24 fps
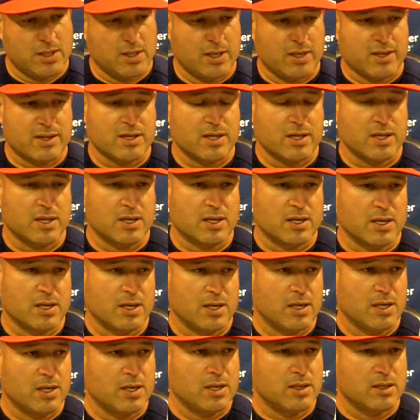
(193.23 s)
I think
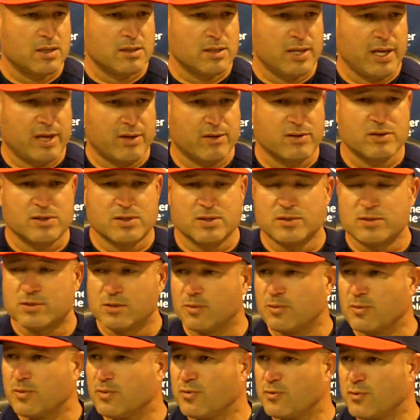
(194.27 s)
they could use
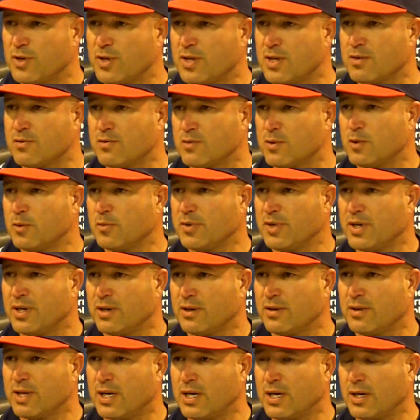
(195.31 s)
some breathing room here
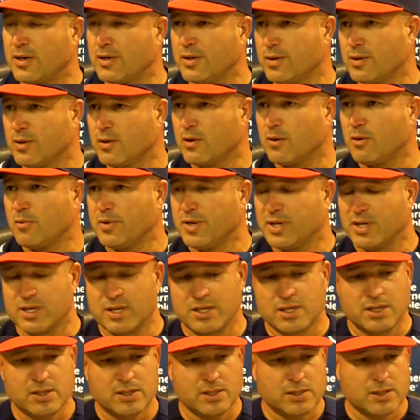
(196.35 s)
and there, you know, coming
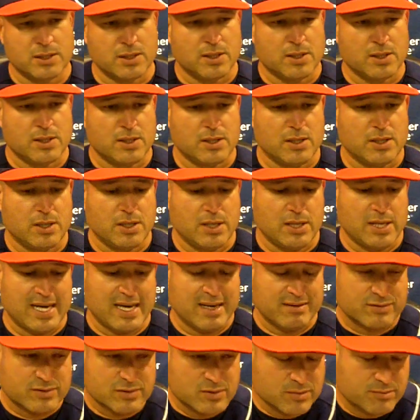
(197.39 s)
in and
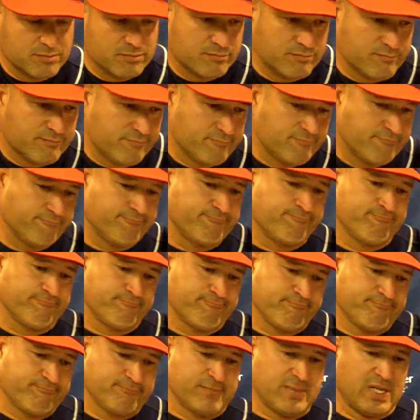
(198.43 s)
have some,
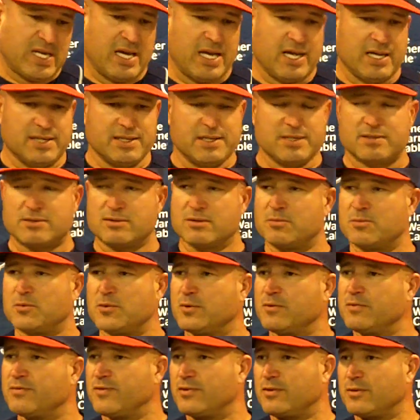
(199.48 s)
at least some
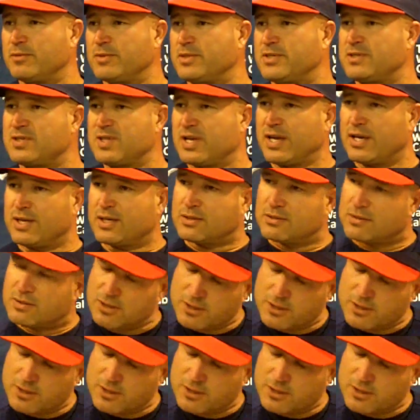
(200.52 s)
room for mistakes.